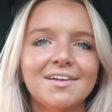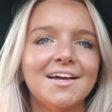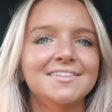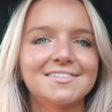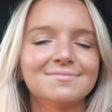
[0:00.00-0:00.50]

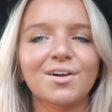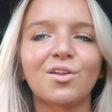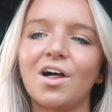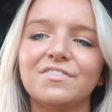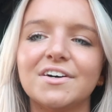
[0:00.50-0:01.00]
It's
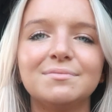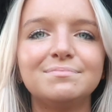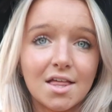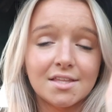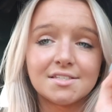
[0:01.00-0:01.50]
a lot of
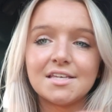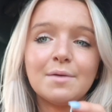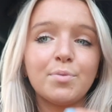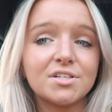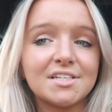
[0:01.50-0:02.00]
fun. The
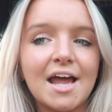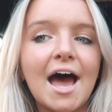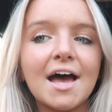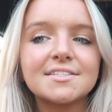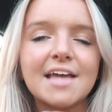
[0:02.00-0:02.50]
same person
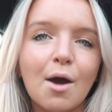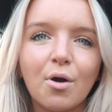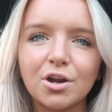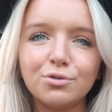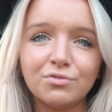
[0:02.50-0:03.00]
asked, how
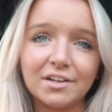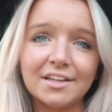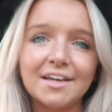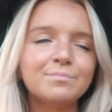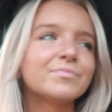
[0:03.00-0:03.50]
are you
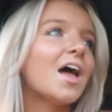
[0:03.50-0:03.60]
really?